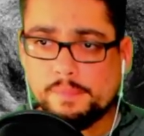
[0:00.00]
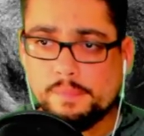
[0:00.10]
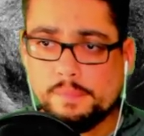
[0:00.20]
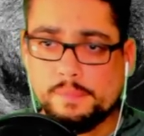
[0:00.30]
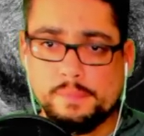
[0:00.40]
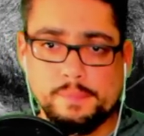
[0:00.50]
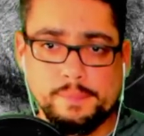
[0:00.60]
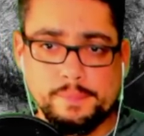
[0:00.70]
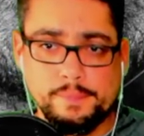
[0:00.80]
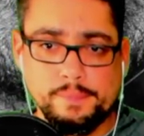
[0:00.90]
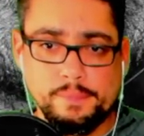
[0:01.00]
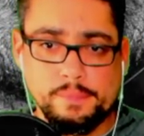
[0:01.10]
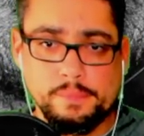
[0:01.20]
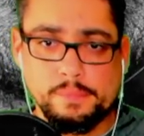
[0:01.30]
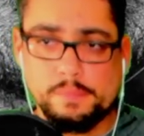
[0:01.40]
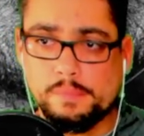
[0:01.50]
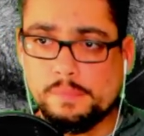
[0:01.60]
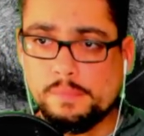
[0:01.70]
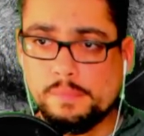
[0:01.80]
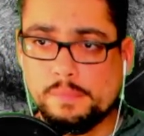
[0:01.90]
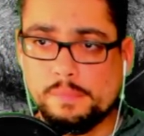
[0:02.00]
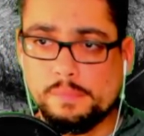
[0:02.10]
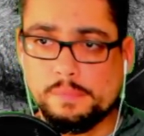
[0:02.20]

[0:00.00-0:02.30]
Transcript: (no one is talking)